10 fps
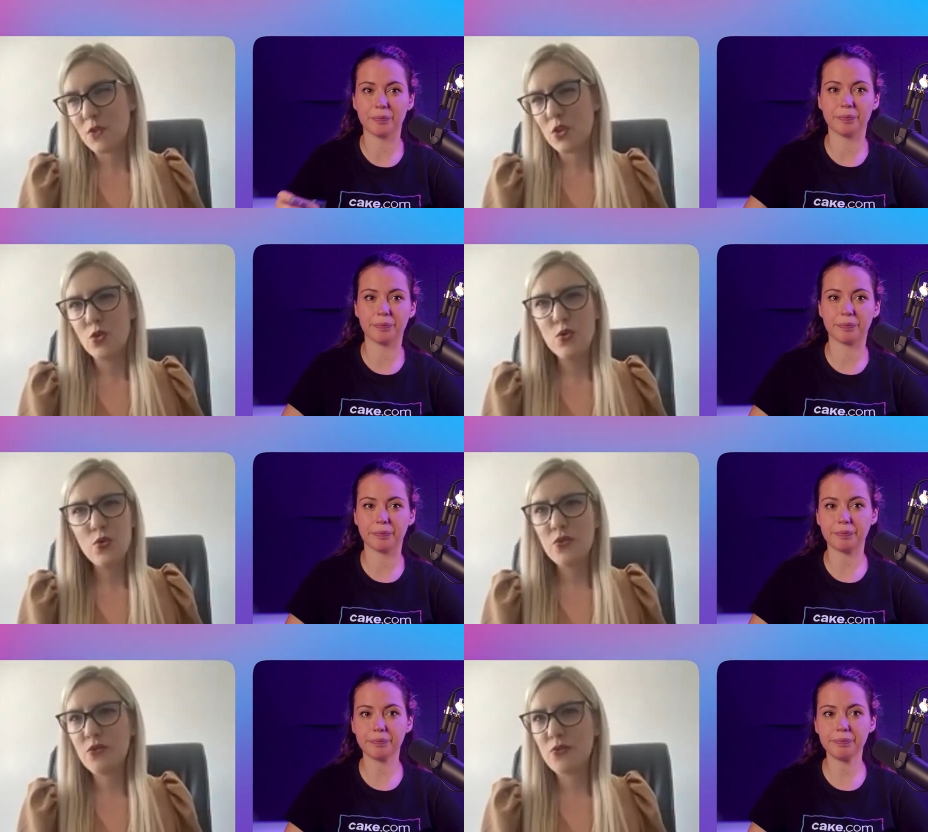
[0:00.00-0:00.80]
Speaker 1: two
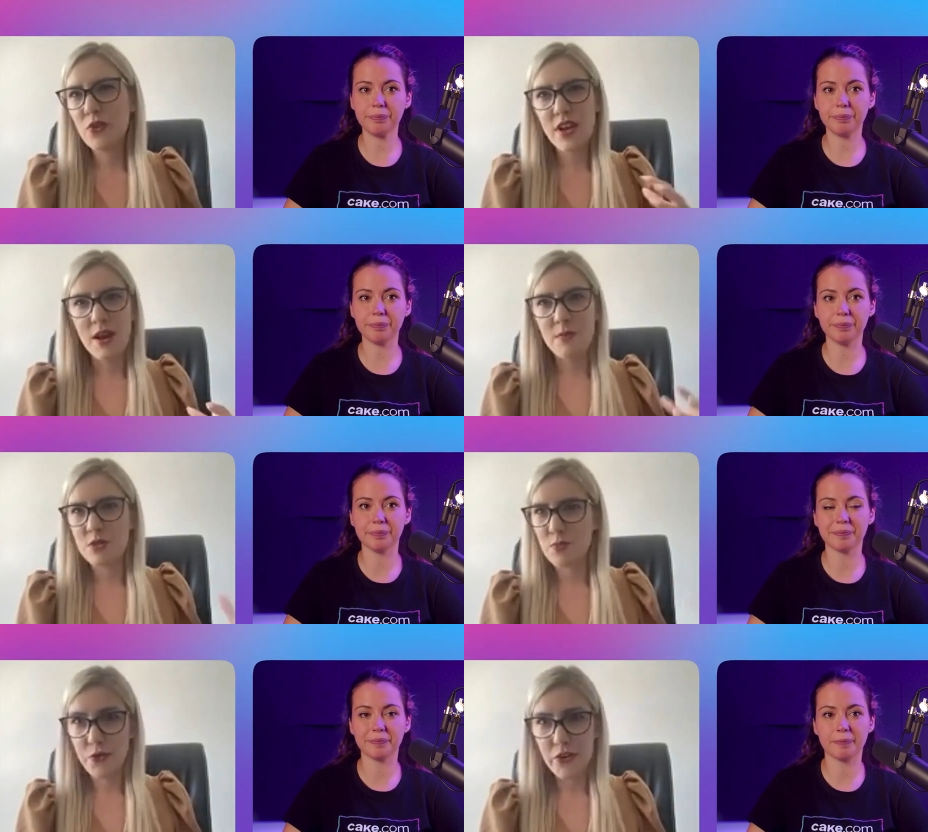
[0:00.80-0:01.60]
or three times
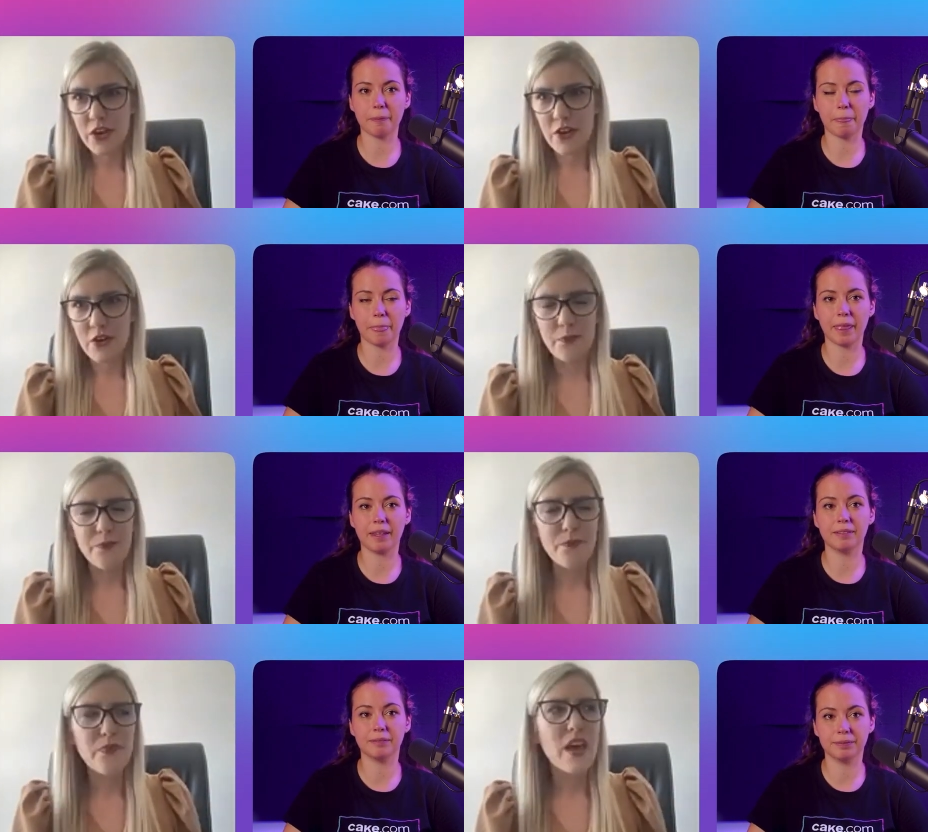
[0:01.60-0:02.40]
per year.
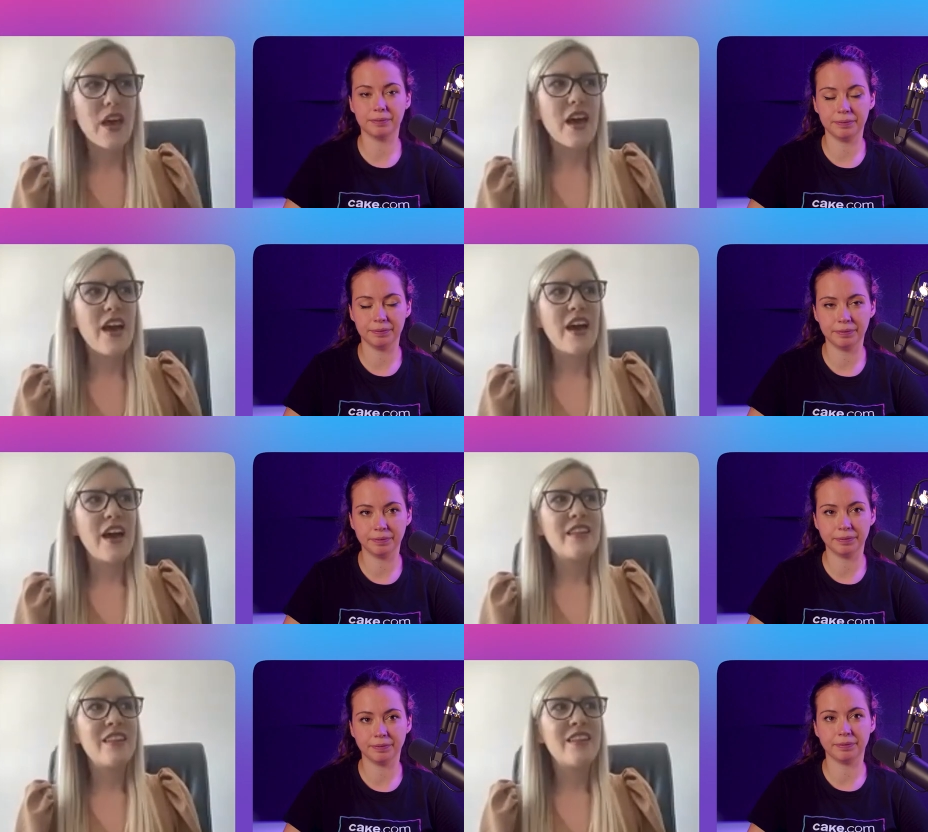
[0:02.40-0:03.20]

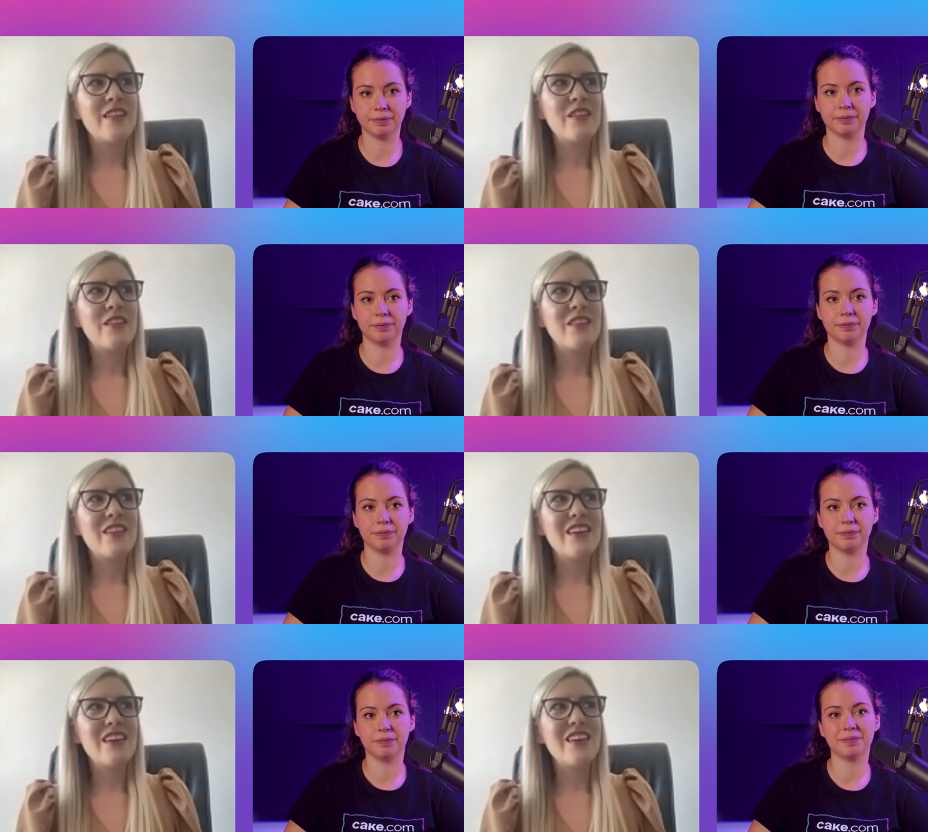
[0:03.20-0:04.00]
And
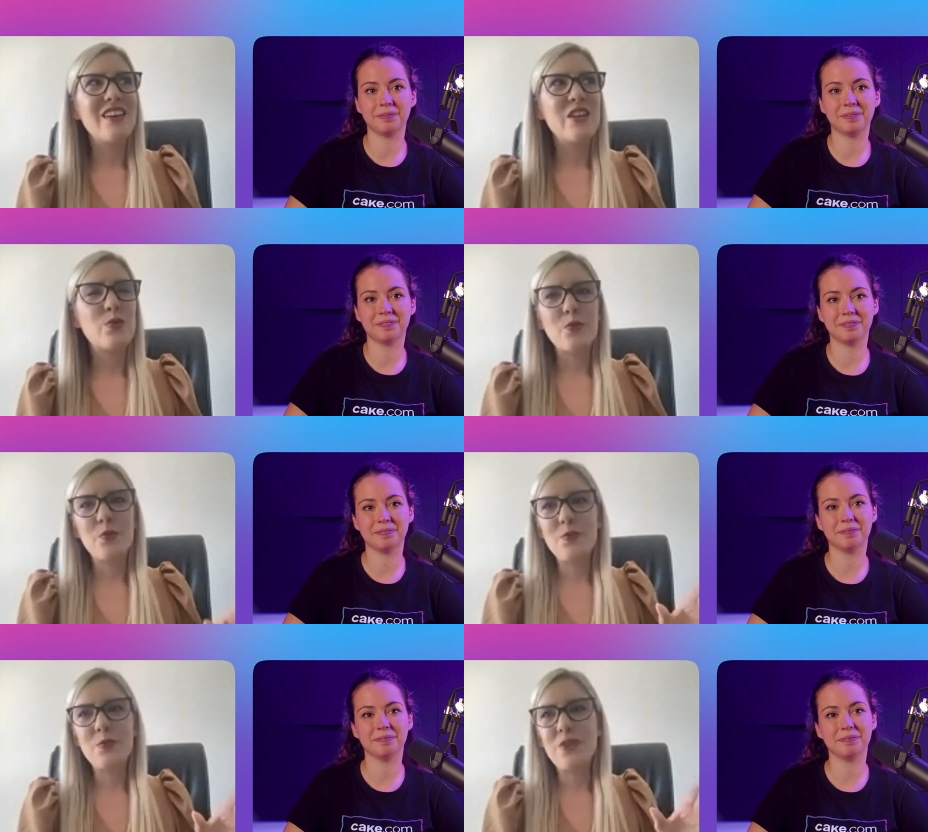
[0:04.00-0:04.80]
it
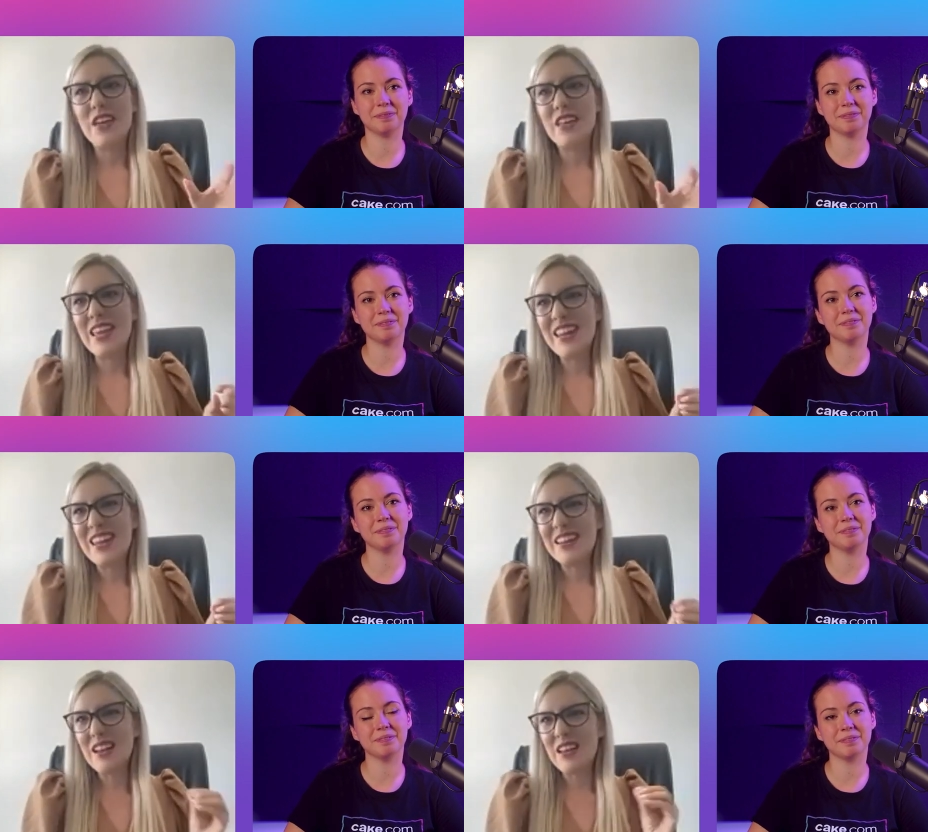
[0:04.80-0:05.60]
they needed
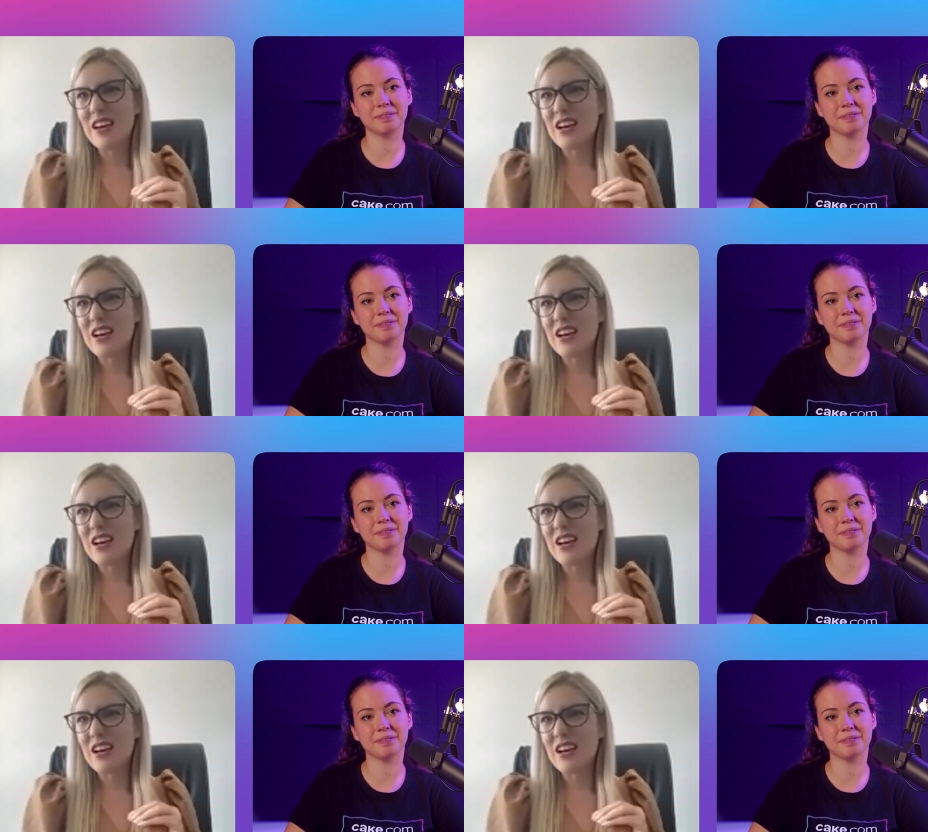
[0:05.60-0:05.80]
like